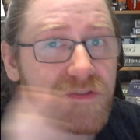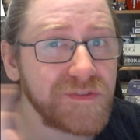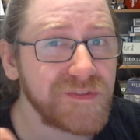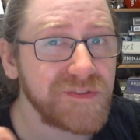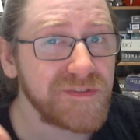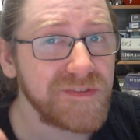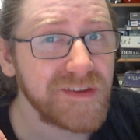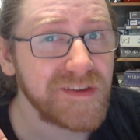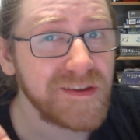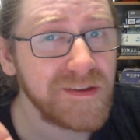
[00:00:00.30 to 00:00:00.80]

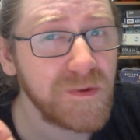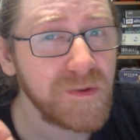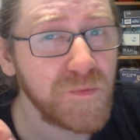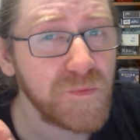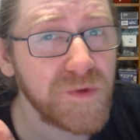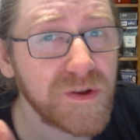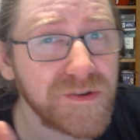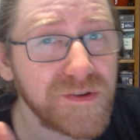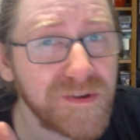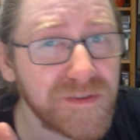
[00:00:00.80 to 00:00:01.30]
Today
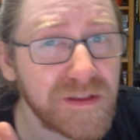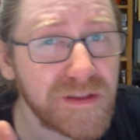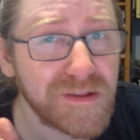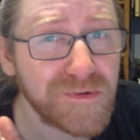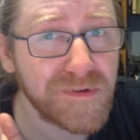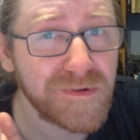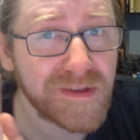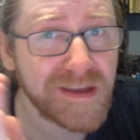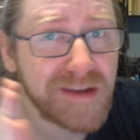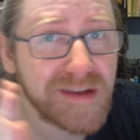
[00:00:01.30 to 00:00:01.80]
we are gonna
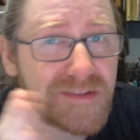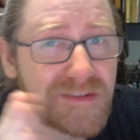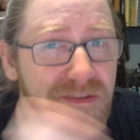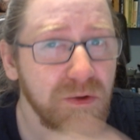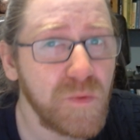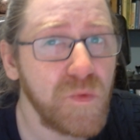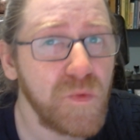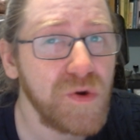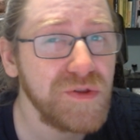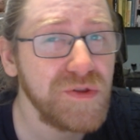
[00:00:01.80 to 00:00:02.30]
look at
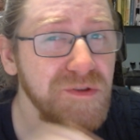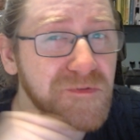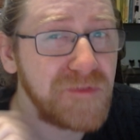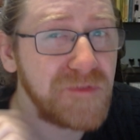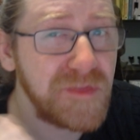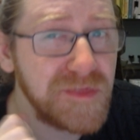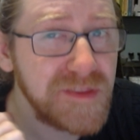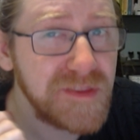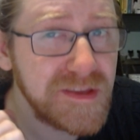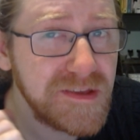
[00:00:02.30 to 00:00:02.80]
one of
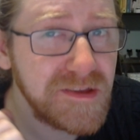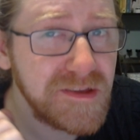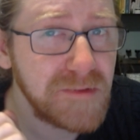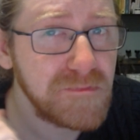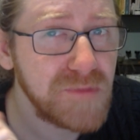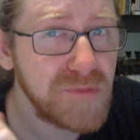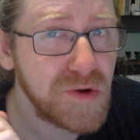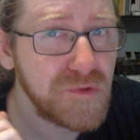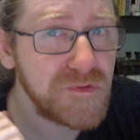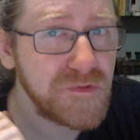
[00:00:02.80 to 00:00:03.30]
the
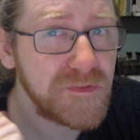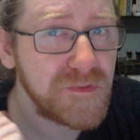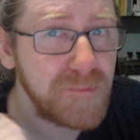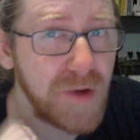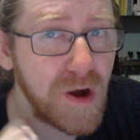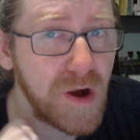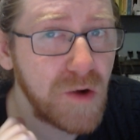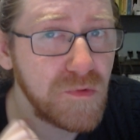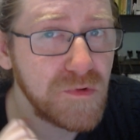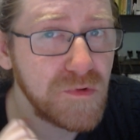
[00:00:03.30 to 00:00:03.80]
most
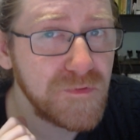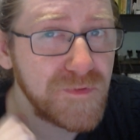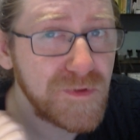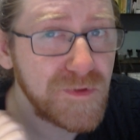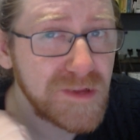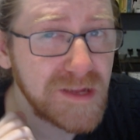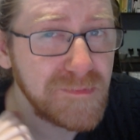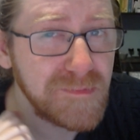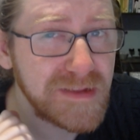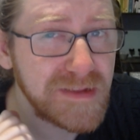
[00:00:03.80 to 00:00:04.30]

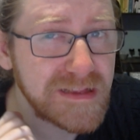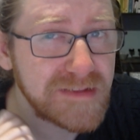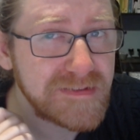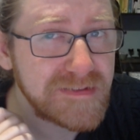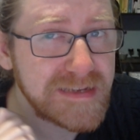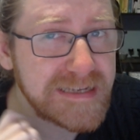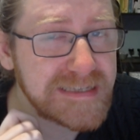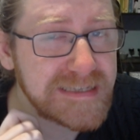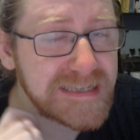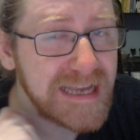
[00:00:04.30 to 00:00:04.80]
powerful
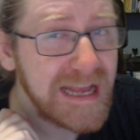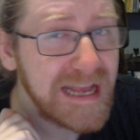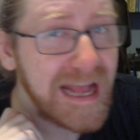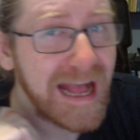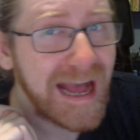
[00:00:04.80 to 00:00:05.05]
abilities